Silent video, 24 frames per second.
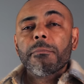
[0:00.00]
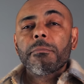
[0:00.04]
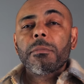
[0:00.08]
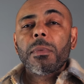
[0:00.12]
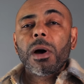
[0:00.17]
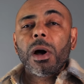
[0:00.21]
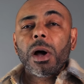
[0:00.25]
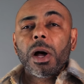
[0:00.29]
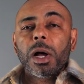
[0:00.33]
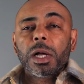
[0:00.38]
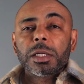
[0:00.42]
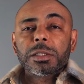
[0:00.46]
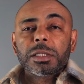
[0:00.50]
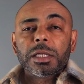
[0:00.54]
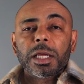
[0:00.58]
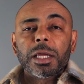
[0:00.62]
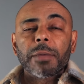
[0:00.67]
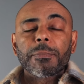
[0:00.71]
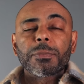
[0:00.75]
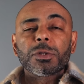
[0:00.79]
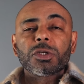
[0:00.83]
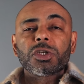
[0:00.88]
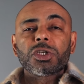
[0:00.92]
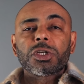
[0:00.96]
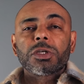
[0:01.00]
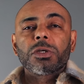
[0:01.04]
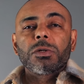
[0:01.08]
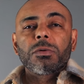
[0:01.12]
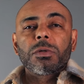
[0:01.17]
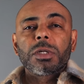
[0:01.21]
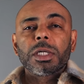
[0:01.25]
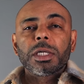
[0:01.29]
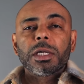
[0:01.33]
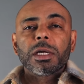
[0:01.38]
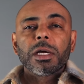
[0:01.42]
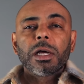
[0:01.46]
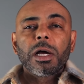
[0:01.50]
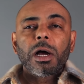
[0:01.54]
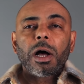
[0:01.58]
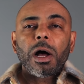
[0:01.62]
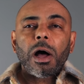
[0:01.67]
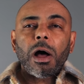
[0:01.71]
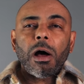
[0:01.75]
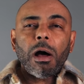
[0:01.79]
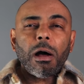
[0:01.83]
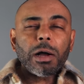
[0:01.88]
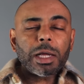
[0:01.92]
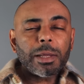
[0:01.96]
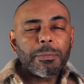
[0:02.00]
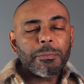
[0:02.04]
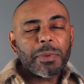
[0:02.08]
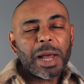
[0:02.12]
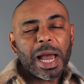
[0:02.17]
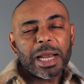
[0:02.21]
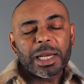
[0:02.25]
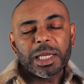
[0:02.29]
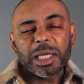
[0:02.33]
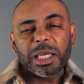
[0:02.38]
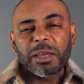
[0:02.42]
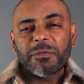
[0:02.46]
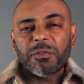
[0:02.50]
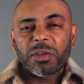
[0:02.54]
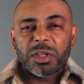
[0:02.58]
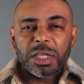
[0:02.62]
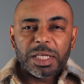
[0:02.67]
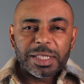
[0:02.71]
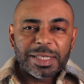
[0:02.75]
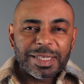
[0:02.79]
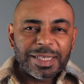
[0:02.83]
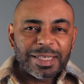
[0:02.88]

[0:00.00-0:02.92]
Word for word: moss, and patchouli, all combined to give you this